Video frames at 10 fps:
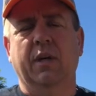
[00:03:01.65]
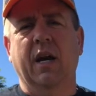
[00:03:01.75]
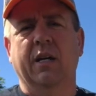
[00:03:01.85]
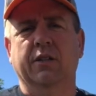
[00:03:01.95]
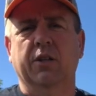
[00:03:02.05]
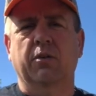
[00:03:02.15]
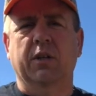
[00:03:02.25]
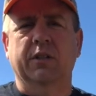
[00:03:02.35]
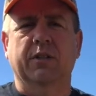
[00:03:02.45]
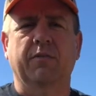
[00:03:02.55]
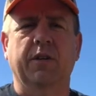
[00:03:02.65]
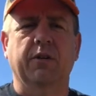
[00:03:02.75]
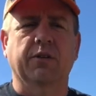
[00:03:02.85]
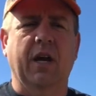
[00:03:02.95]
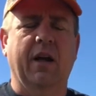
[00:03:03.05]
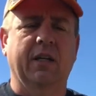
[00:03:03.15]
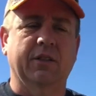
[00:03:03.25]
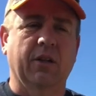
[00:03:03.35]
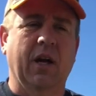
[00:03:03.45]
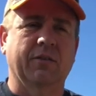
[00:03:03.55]
been kind of slow getting some videos out. I
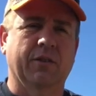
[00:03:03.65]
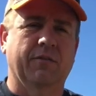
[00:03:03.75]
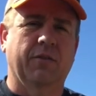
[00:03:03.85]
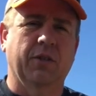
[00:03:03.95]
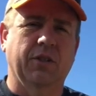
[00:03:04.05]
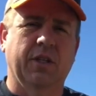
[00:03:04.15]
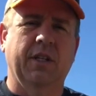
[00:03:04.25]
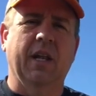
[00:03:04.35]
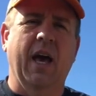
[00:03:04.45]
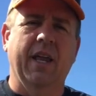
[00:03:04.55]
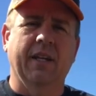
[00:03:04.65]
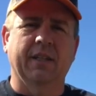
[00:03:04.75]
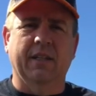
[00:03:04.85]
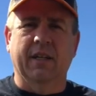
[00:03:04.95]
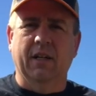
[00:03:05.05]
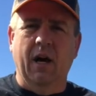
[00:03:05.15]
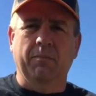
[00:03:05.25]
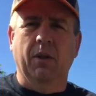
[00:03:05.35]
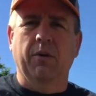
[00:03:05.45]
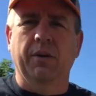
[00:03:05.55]
still have some footage I need to edit and get
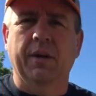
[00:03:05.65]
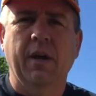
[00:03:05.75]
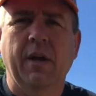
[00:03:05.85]
uploaded,